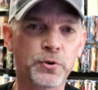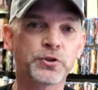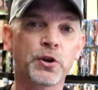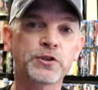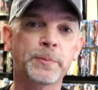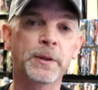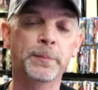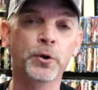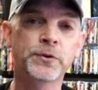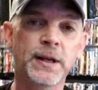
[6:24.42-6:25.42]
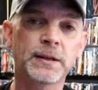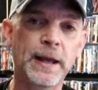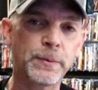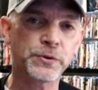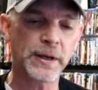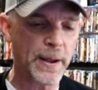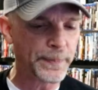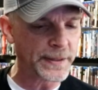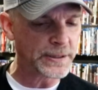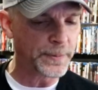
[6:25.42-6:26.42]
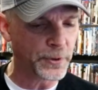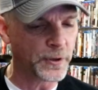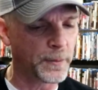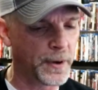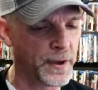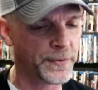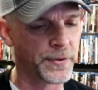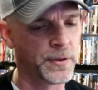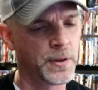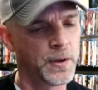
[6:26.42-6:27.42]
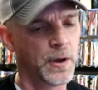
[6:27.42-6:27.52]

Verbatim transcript: I'm going to show you some of the boutique labels that I picked up during the month.